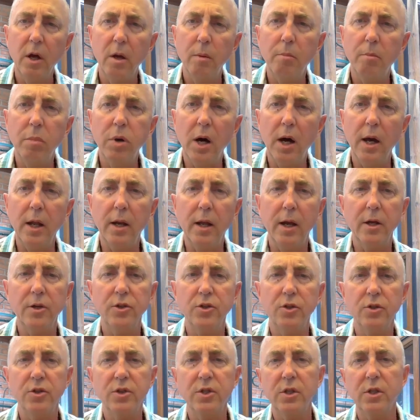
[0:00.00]
But as
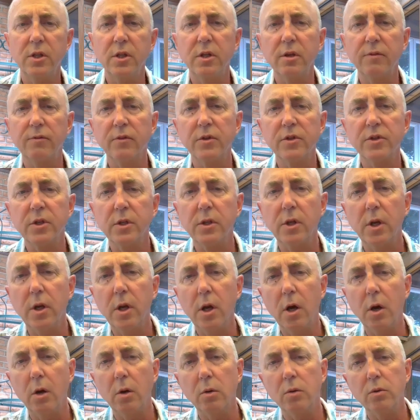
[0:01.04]
you see the difference in the
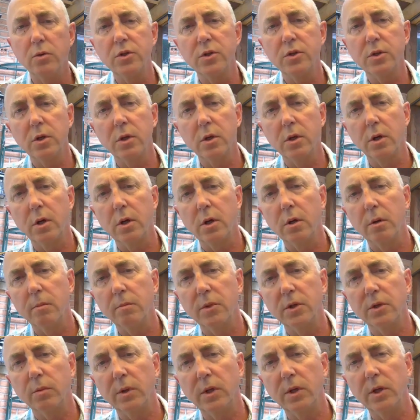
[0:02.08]
nose
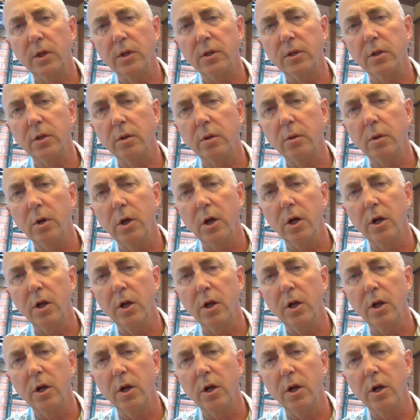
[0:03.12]
between the two,